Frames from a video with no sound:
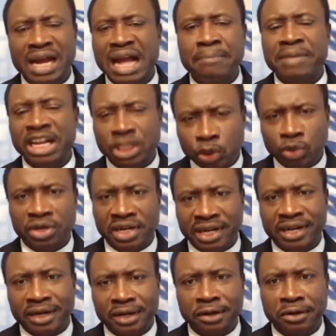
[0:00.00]

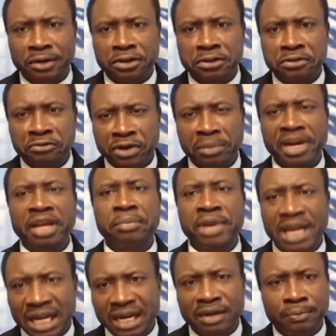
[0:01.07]
Ambazonian from
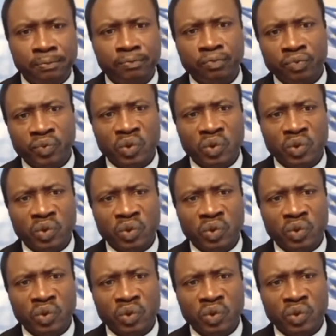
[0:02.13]
Lebialem